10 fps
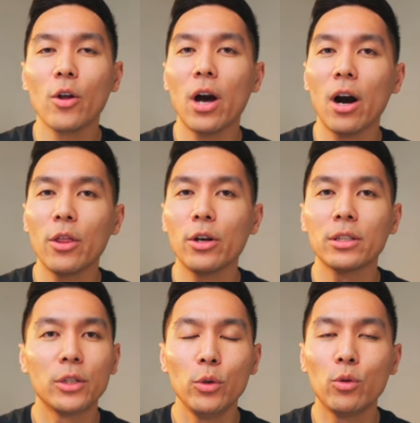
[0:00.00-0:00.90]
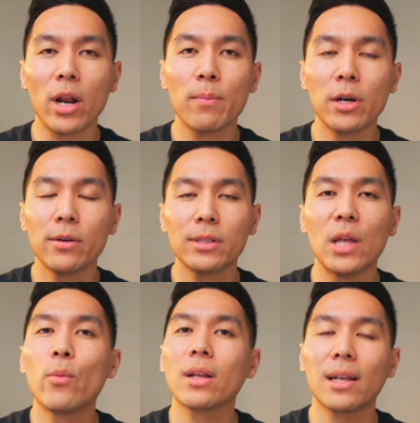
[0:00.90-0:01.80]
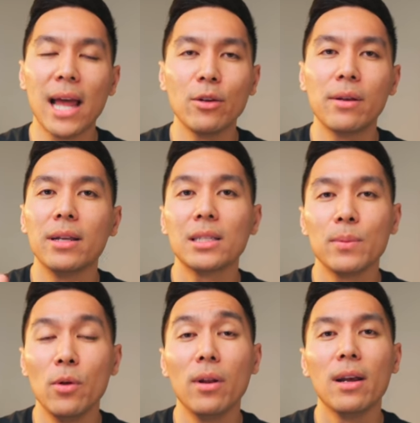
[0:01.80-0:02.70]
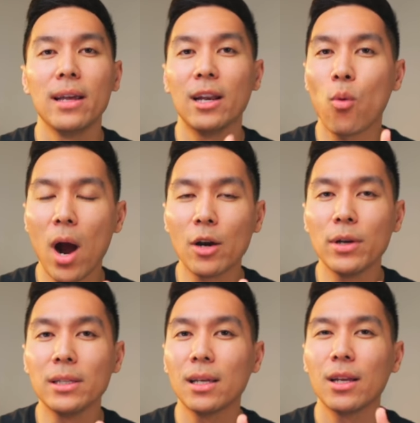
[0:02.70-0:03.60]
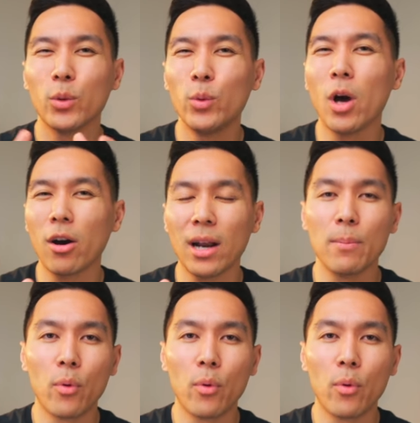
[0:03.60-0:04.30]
All the other two credit bureaus, they won't allow you to dispute inquiries through the online